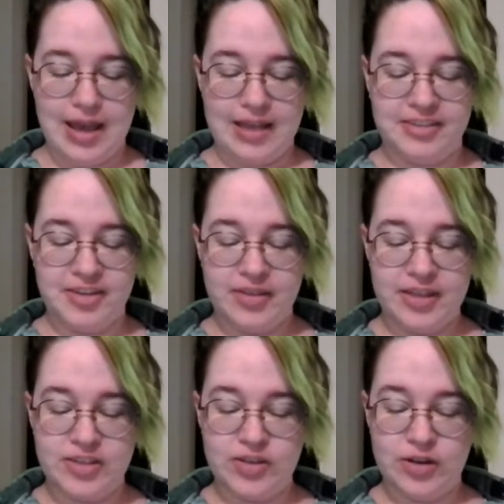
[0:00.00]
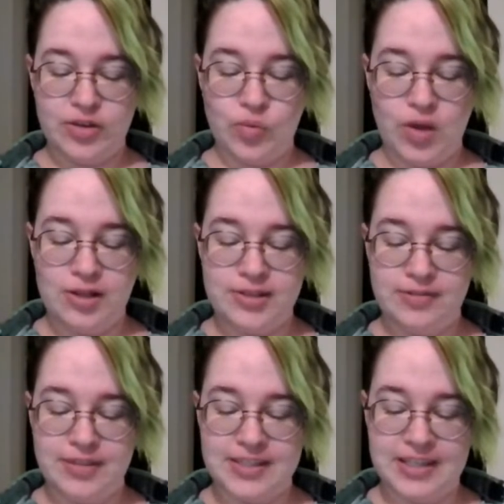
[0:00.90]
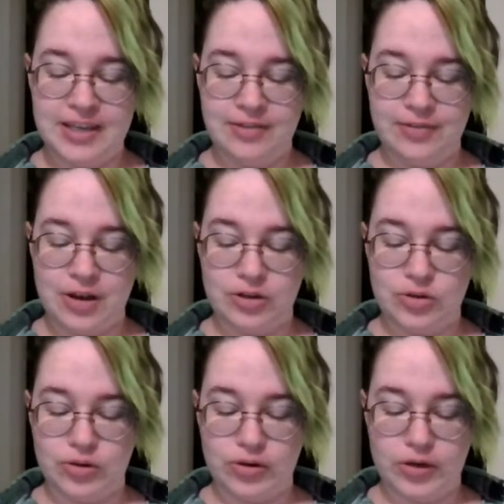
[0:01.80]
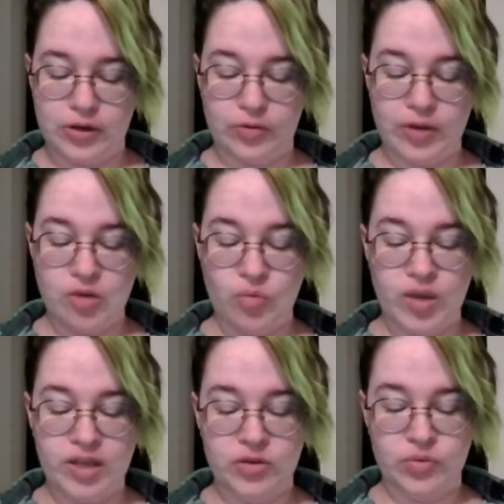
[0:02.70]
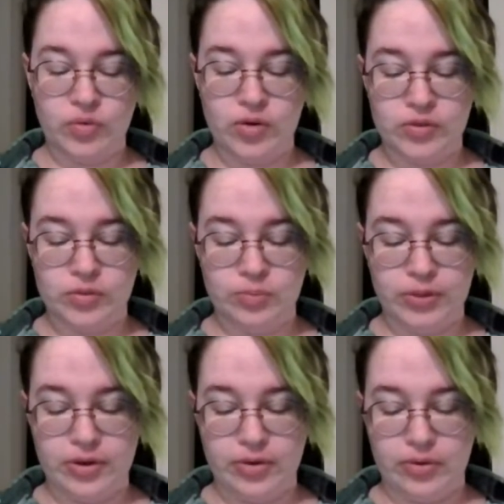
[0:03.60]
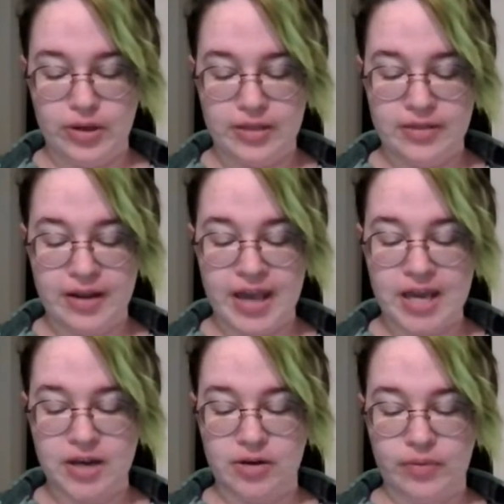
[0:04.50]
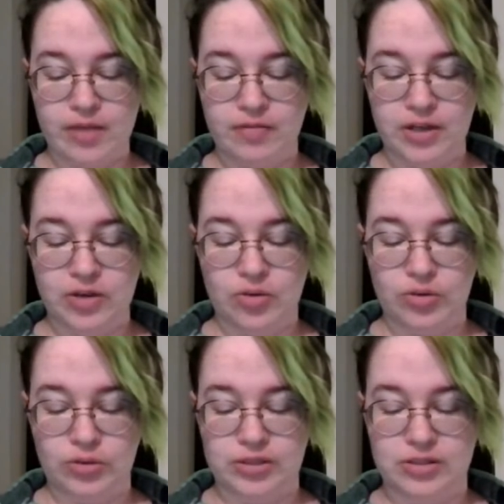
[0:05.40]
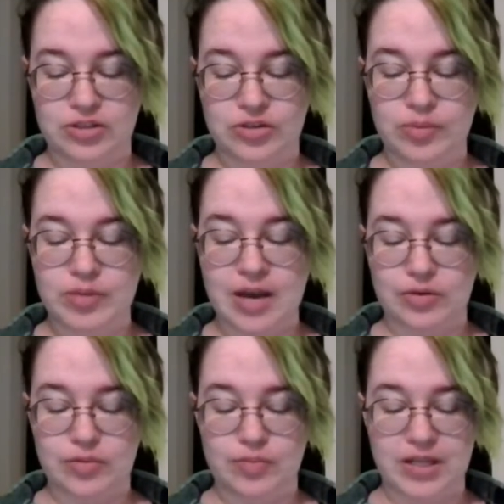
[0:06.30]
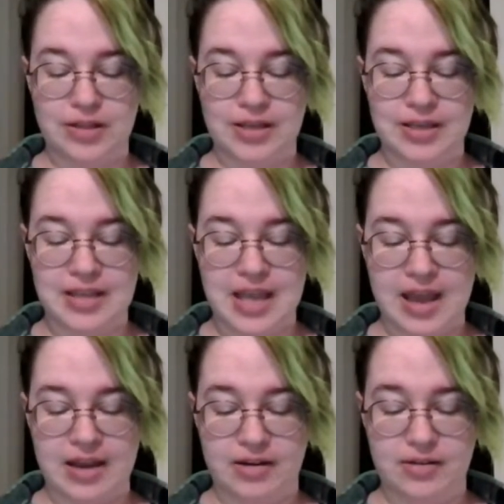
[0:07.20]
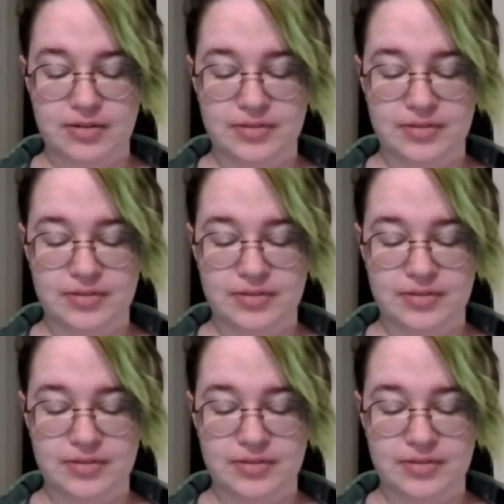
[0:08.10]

And so they stood on the walls of the city of Gondor, and a great wind rose and blew, and their hair, raven and golden, streamed out, mingling in the air.